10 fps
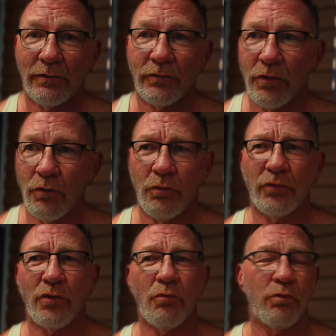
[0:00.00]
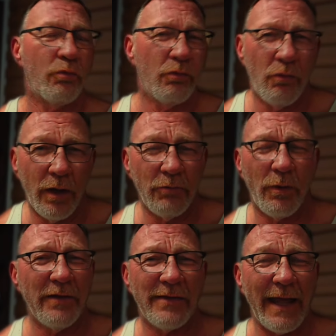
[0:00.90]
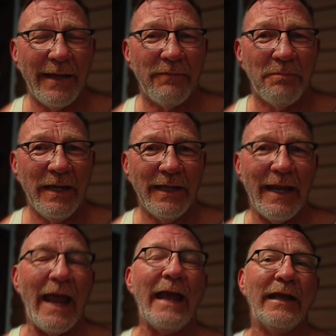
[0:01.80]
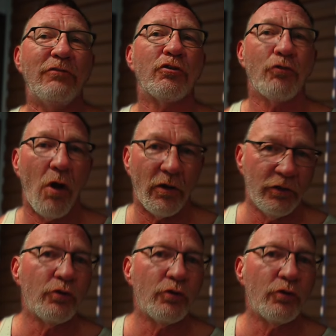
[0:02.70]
So what does that even mean, age strong?